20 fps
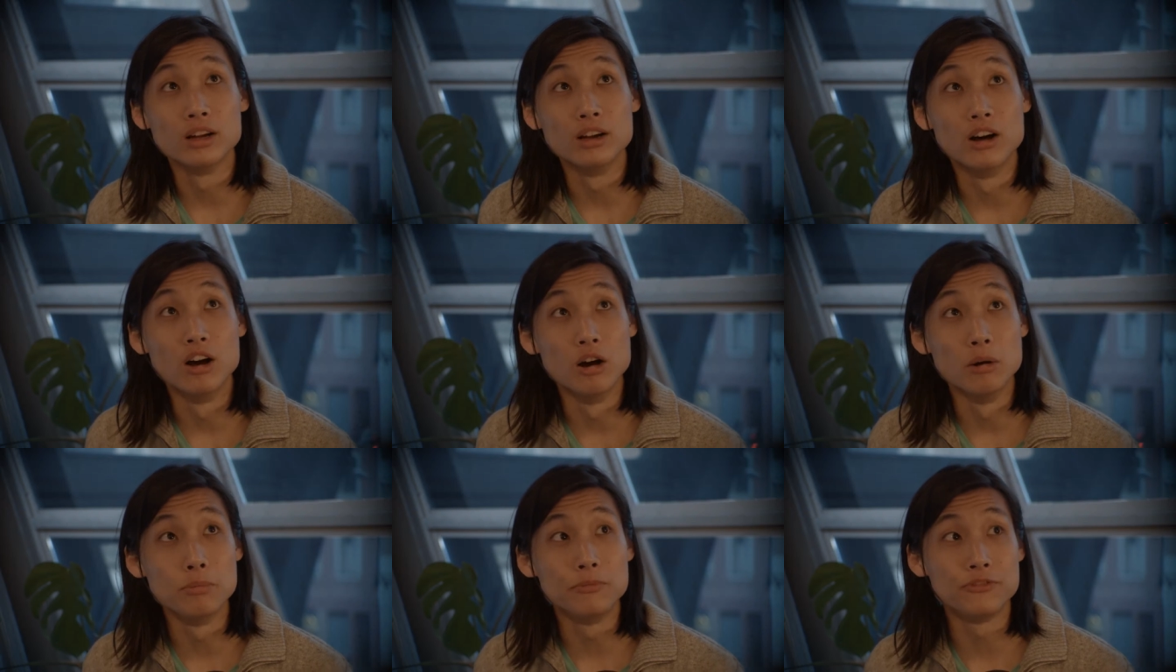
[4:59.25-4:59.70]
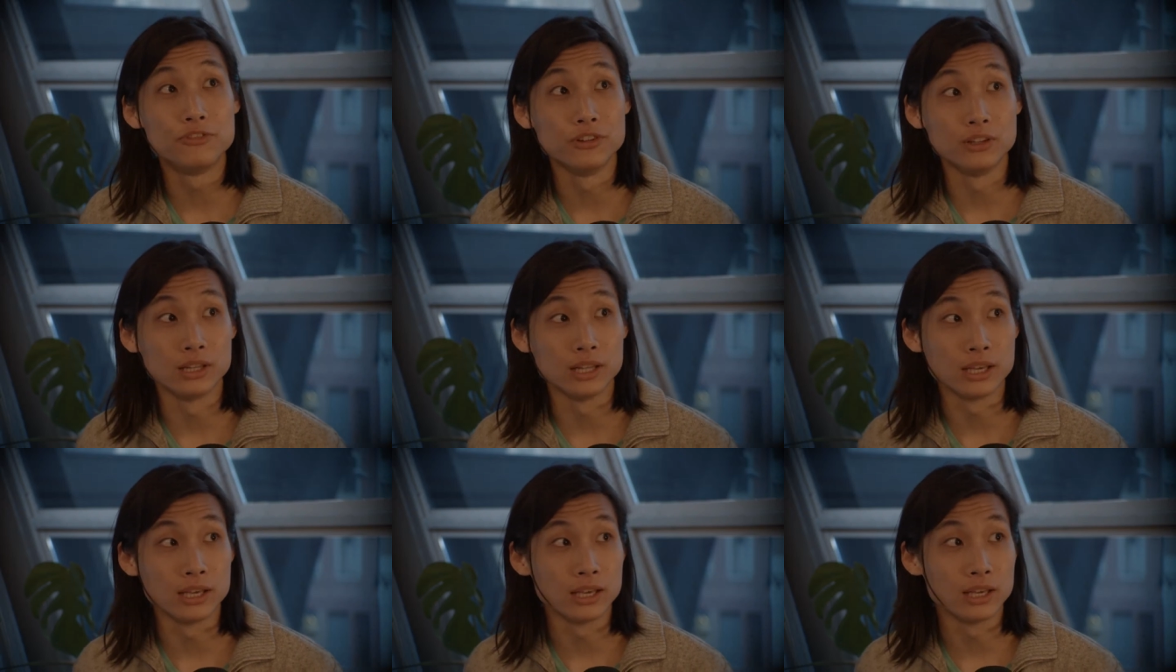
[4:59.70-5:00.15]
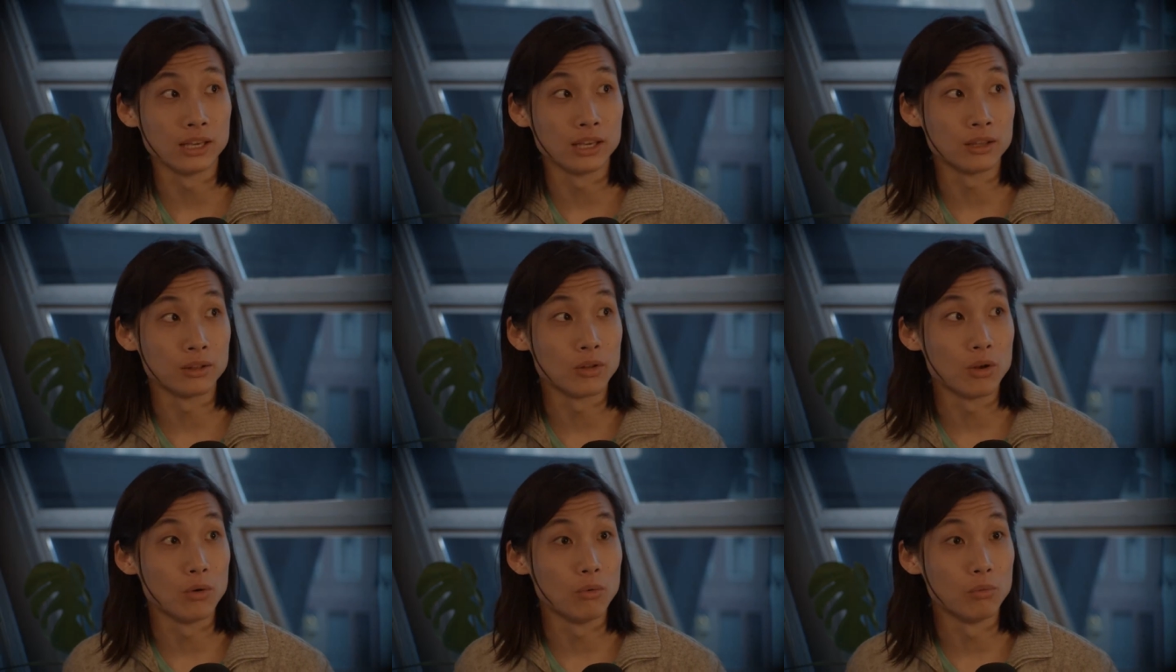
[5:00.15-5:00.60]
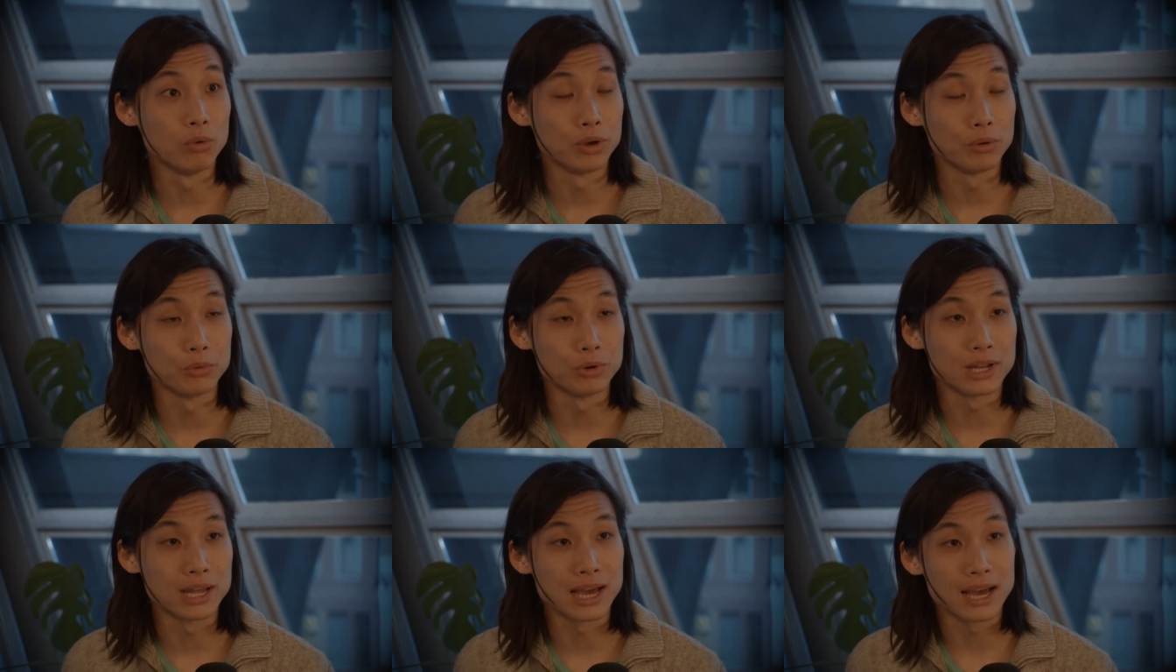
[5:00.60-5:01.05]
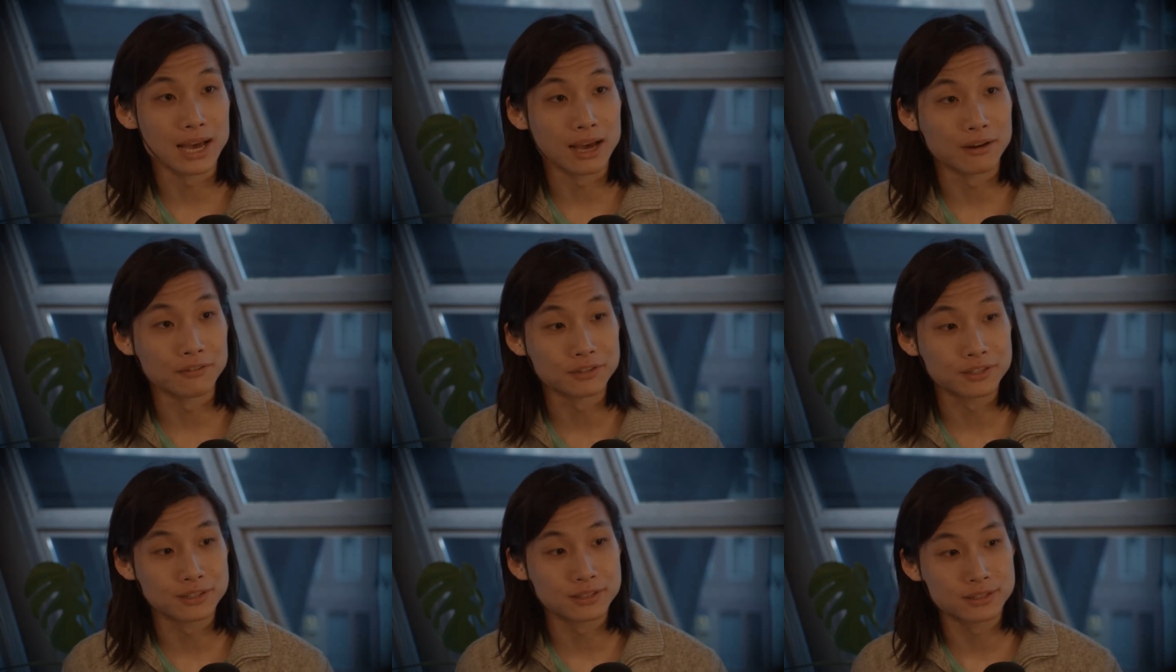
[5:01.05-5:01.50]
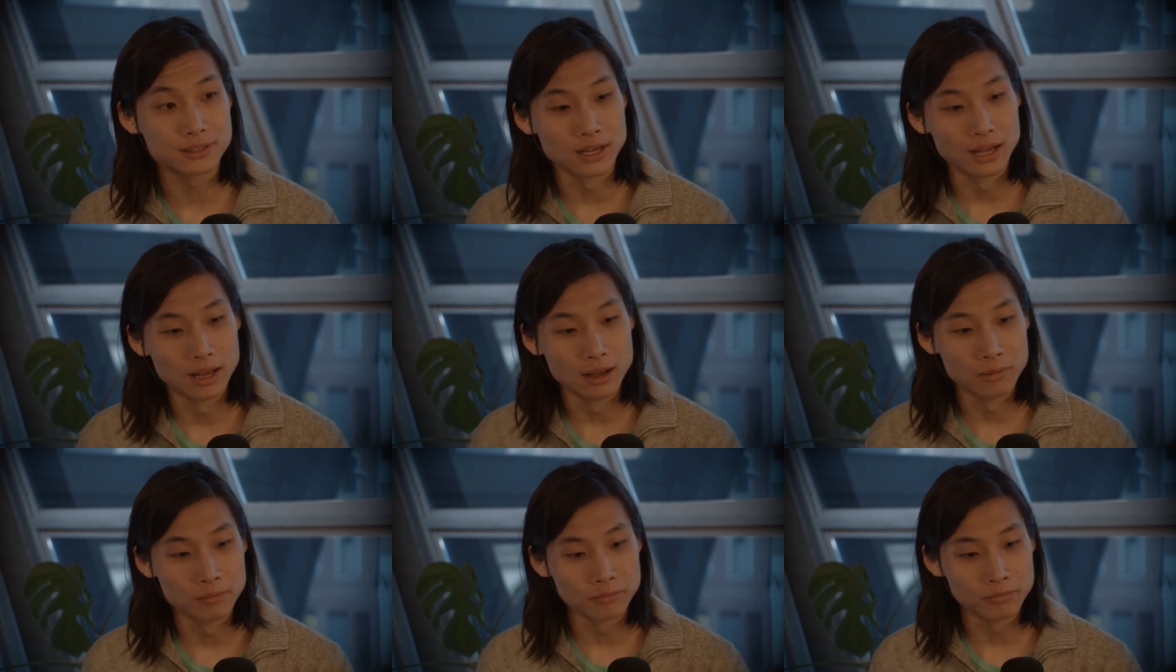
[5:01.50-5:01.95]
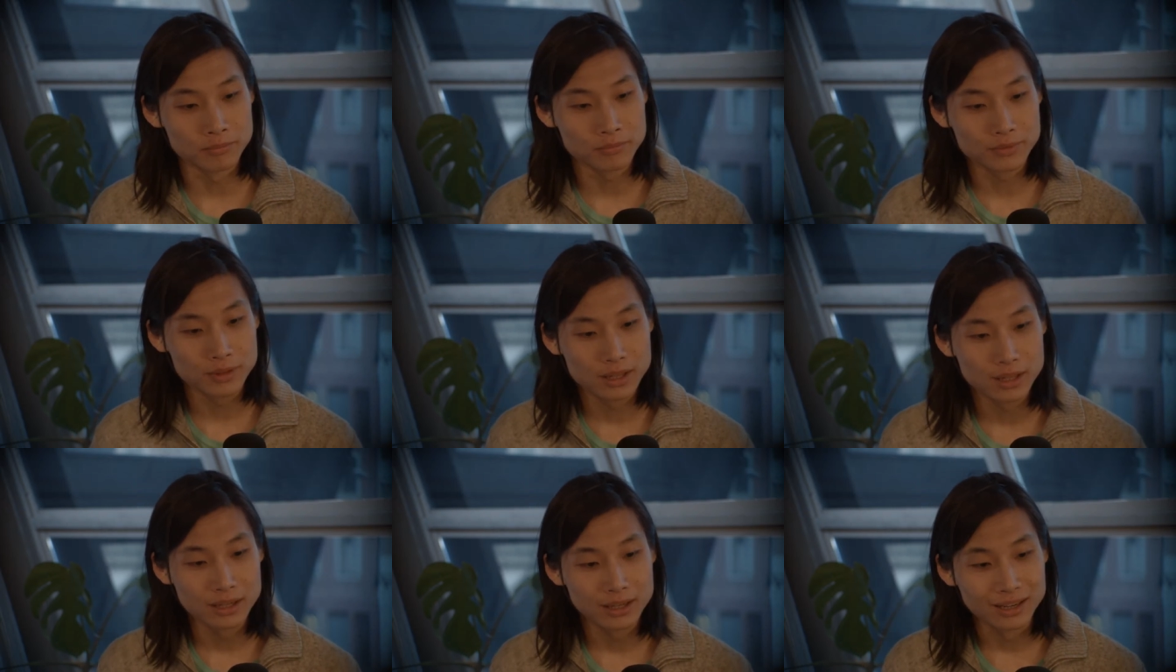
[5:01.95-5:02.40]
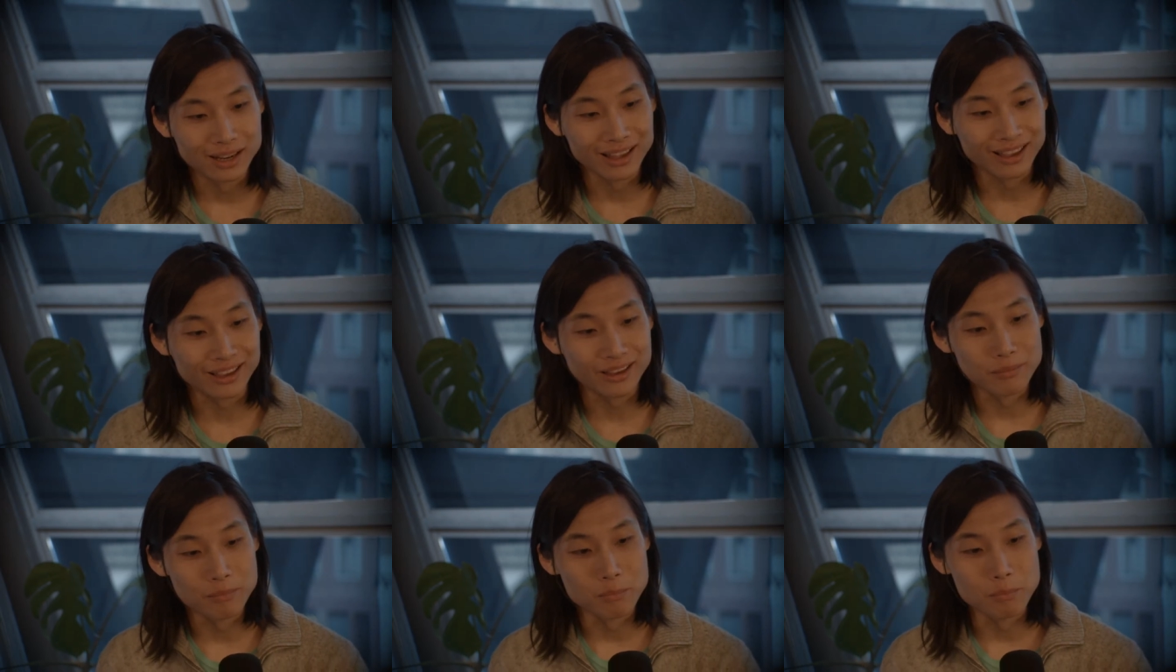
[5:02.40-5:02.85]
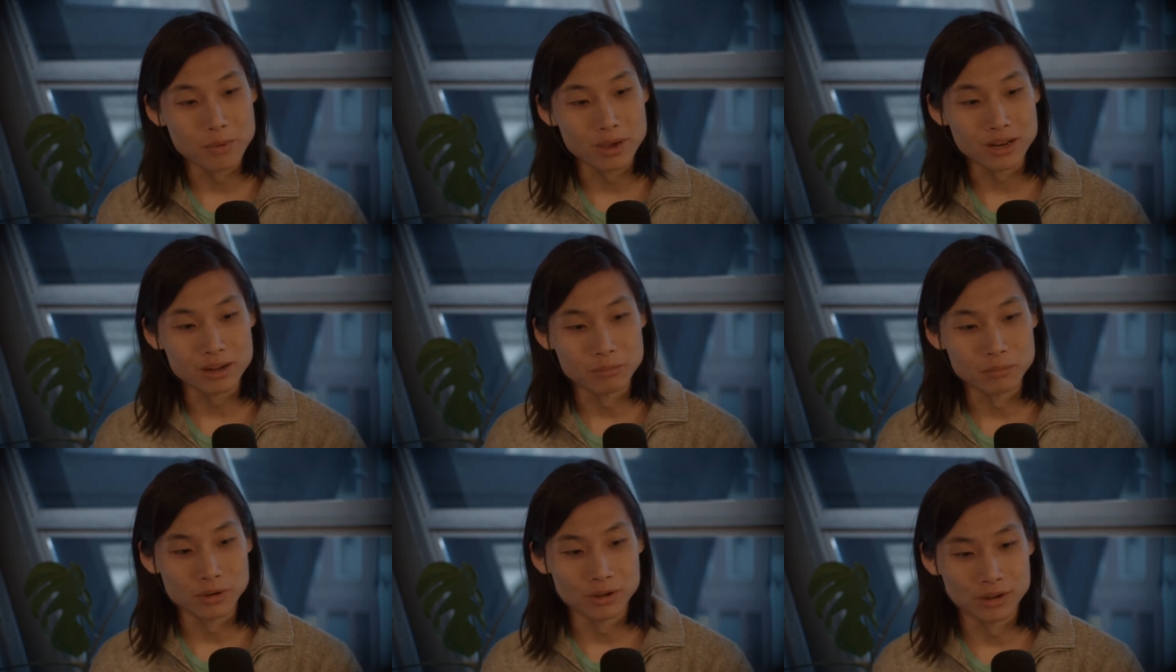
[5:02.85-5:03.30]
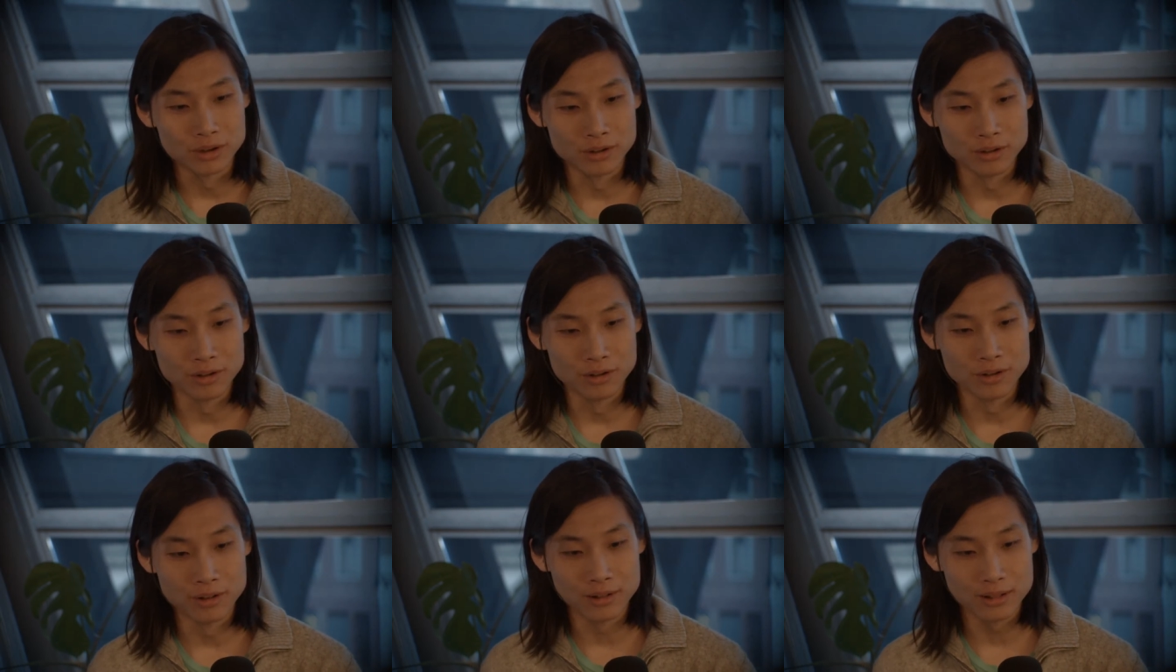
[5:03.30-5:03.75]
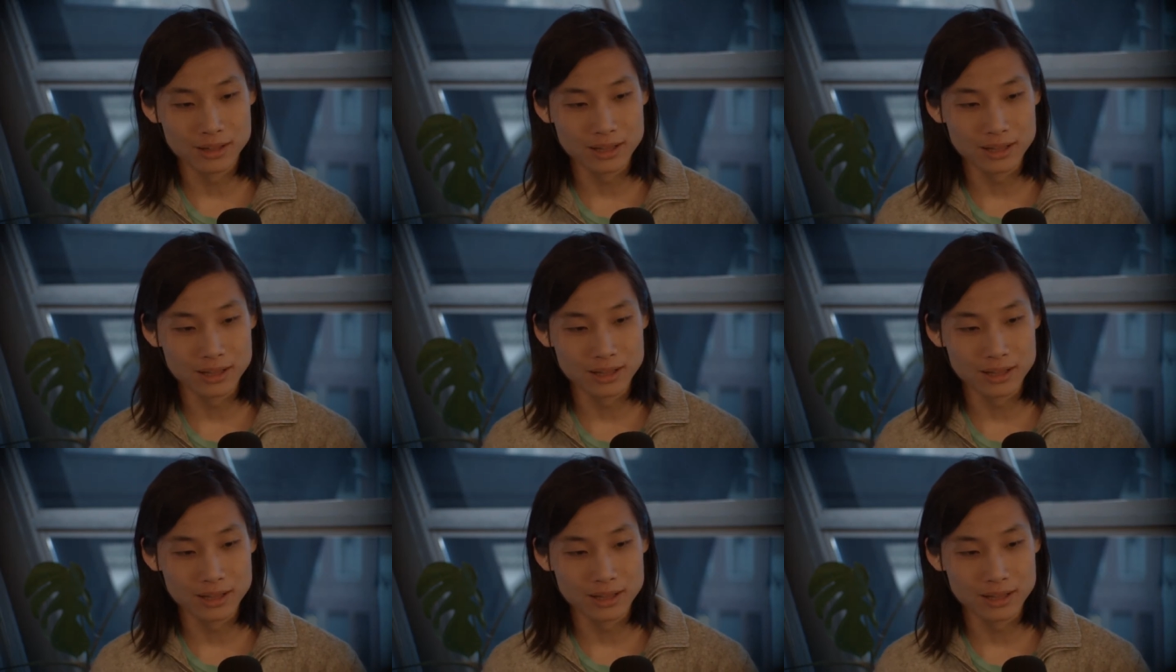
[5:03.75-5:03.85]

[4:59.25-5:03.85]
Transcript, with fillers: hopefully we would have some like minimal